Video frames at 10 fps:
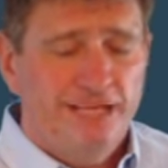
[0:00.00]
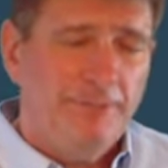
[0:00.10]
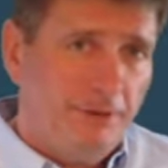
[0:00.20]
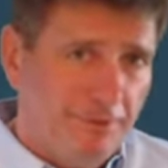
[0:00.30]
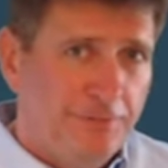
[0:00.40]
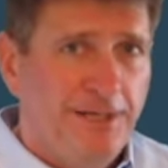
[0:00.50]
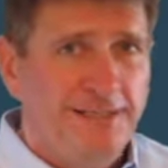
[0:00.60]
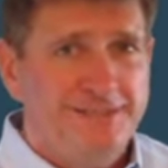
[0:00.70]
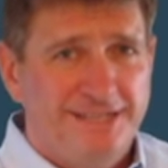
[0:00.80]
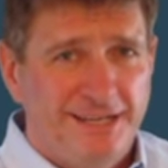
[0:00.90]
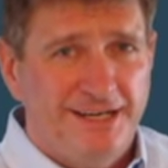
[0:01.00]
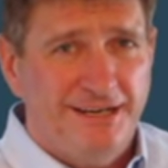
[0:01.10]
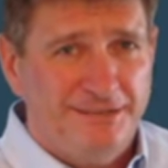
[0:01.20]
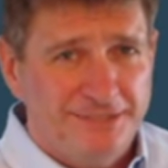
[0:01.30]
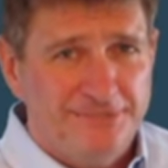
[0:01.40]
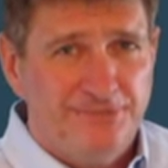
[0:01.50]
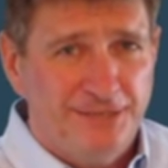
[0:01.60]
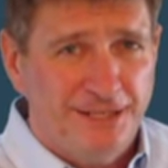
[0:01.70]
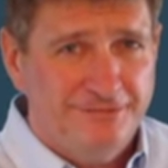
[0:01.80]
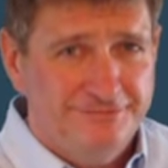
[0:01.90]
How about we go ahead and take care of this
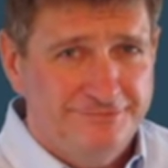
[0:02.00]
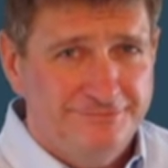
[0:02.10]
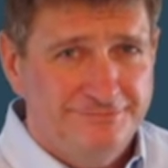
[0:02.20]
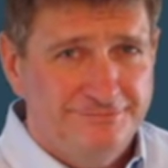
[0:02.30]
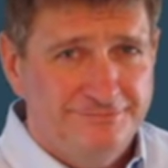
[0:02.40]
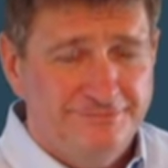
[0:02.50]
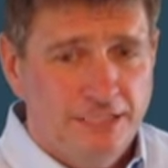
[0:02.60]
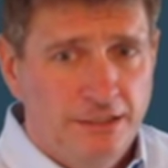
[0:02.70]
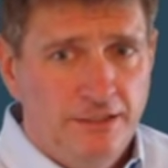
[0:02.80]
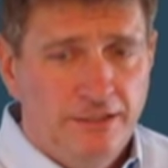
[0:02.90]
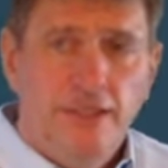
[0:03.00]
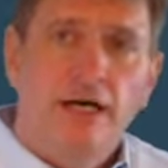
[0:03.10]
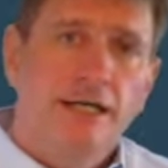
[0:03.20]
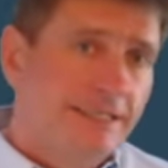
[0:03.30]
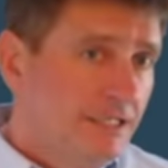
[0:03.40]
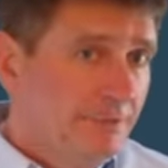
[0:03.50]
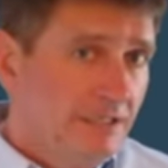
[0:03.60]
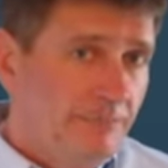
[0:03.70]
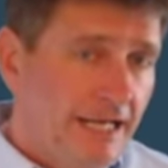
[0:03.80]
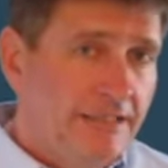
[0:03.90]
for you? A little
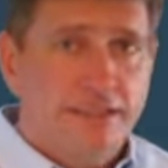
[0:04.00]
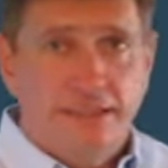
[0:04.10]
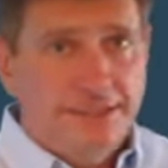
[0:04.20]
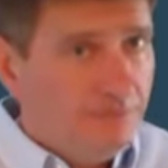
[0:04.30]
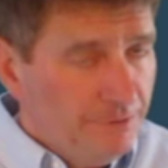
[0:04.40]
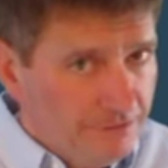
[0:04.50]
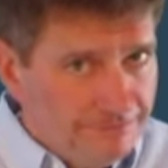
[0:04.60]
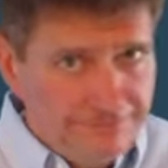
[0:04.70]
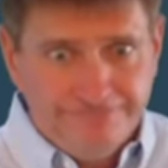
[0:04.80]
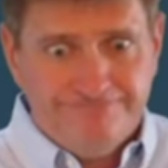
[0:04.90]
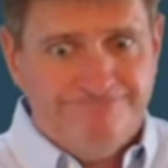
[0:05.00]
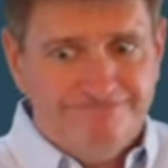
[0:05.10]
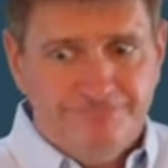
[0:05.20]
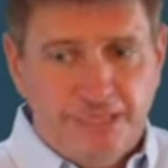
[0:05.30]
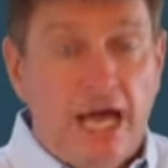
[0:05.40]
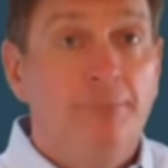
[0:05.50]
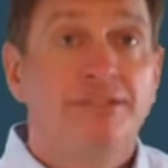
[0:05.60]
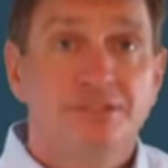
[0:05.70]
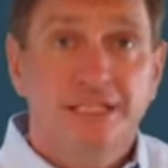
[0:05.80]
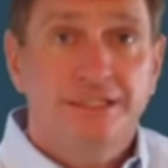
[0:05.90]
bit of math, a little bit of
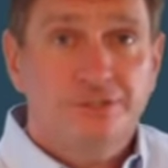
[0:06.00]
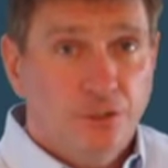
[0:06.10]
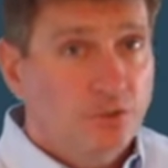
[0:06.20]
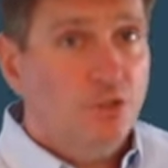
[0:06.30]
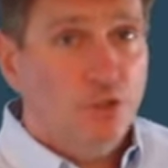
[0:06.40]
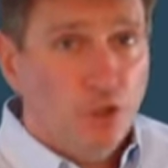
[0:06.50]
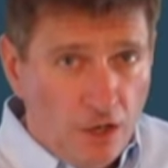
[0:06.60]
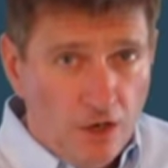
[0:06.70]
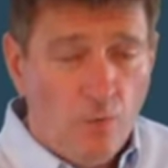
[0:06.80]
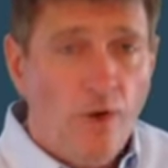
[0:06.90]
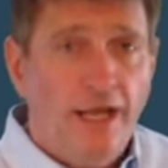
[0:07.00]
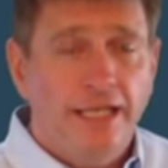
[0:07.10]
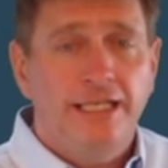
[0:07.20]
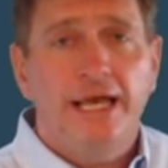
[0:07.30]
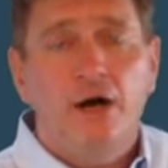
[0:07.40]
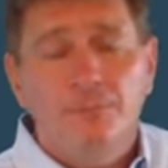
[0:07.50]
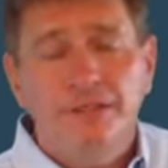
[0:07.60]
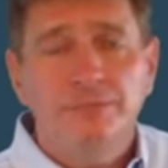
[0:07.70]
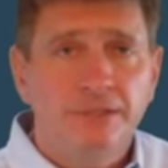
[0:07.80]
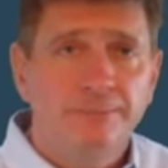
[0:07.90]
common sense goes a long way in
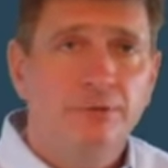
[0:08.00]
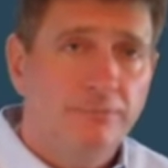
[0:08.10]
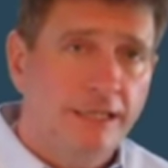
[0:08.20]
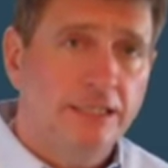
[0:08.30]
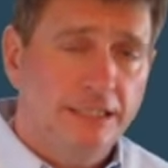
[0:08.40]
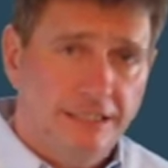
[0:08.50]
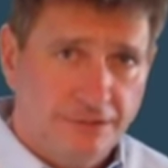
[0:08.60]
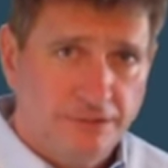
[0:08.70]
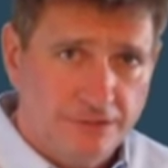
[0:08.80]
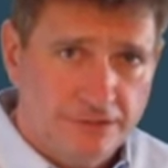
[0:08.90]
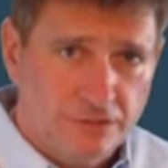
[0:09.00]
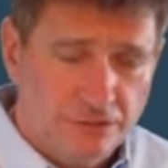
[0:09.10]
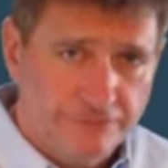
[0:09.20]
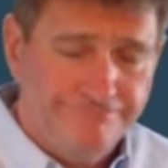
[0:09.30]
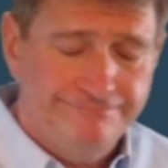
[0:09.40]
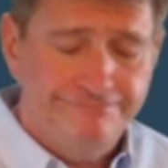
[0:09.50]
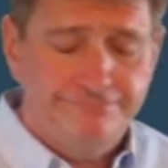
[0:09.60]
helping people make a logical decision.